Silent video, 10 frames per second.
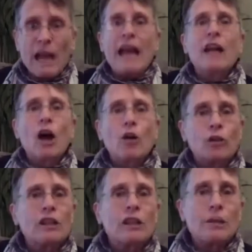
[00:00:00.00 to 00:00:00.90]
and how they're
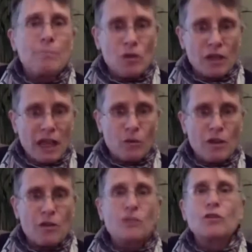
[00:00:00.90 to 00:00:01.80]
going to communicate with
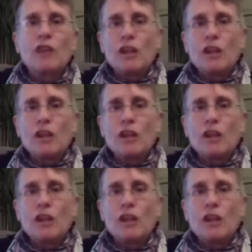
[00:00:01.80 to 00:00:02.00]
you so that